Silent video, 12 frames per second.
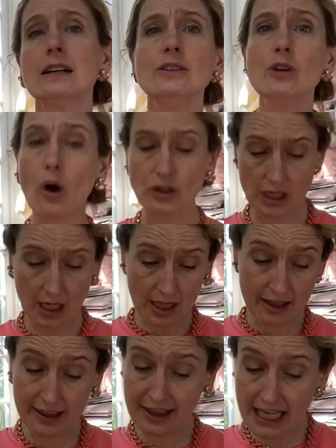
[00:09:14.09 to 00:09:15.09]
Not
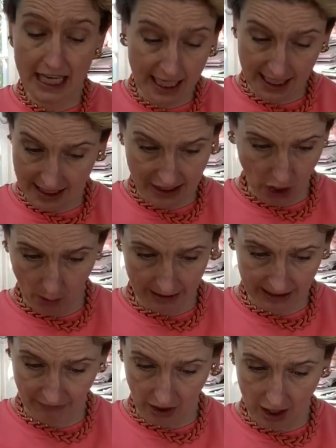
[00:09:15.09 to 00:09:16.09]
the Stoic
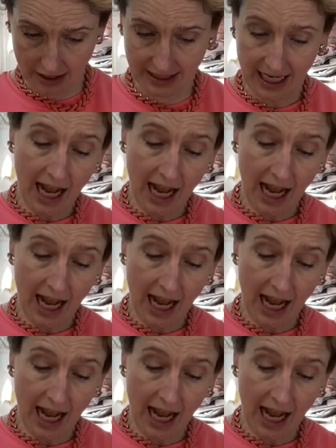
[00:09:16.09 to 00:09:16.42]
the boss,